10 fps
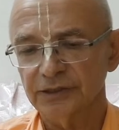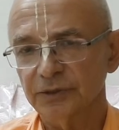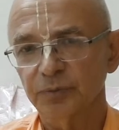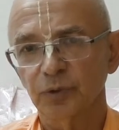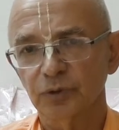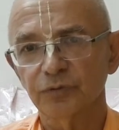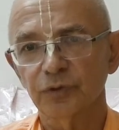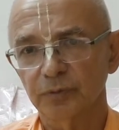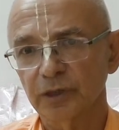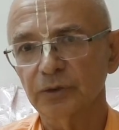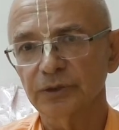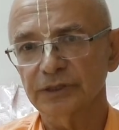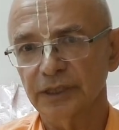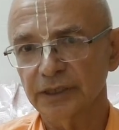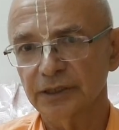support from
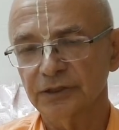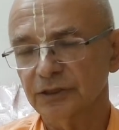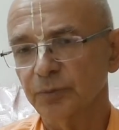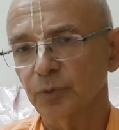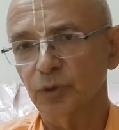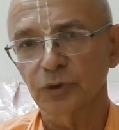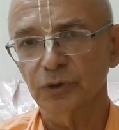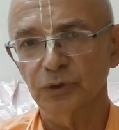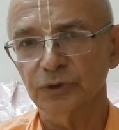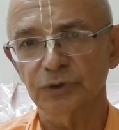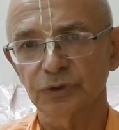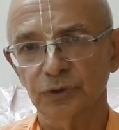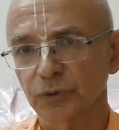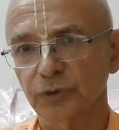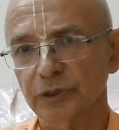outside. Support those
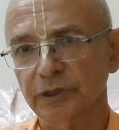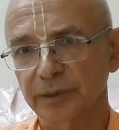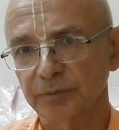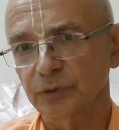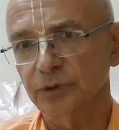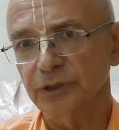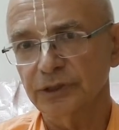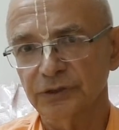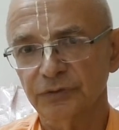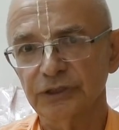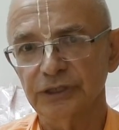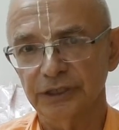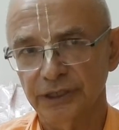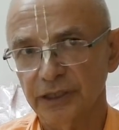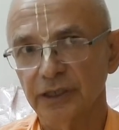rural communities which are
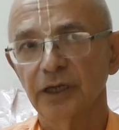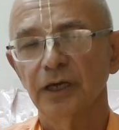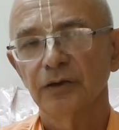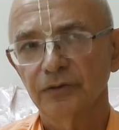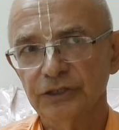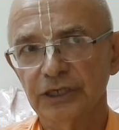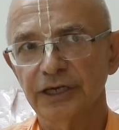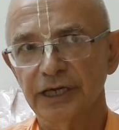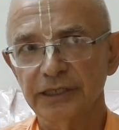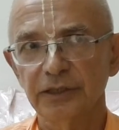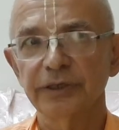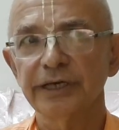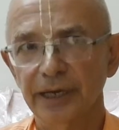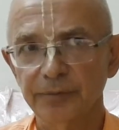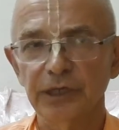there, which are gradually
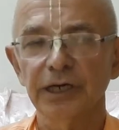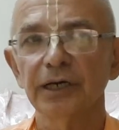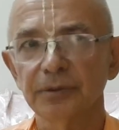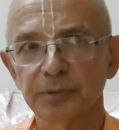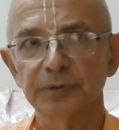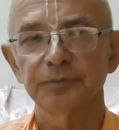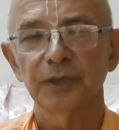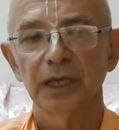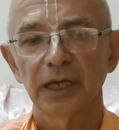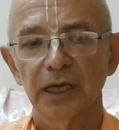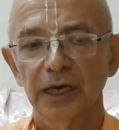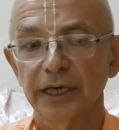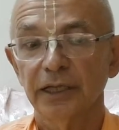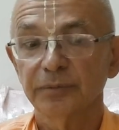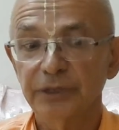coming up.
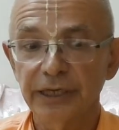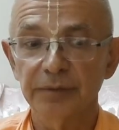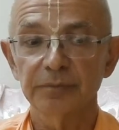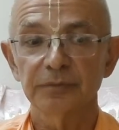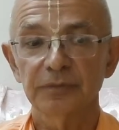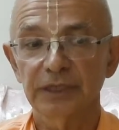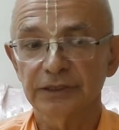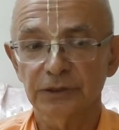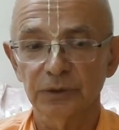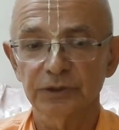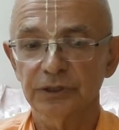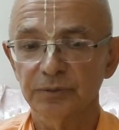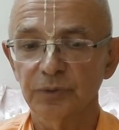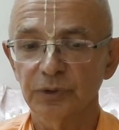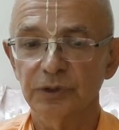Help them. That's also
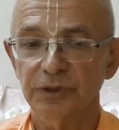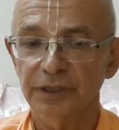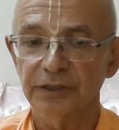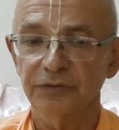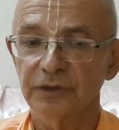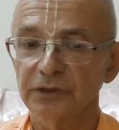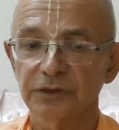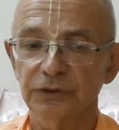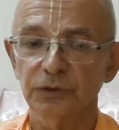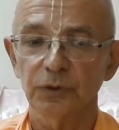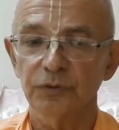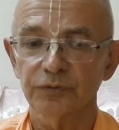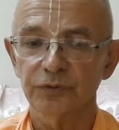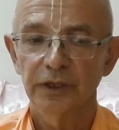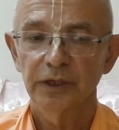important. That will serve
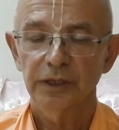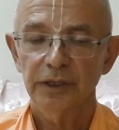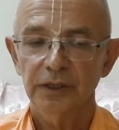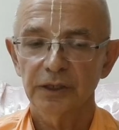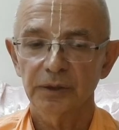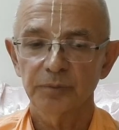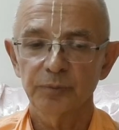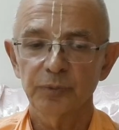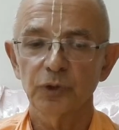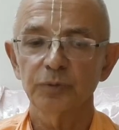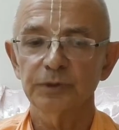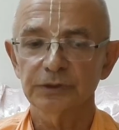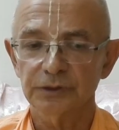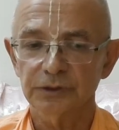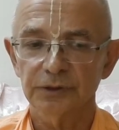a
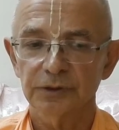purpose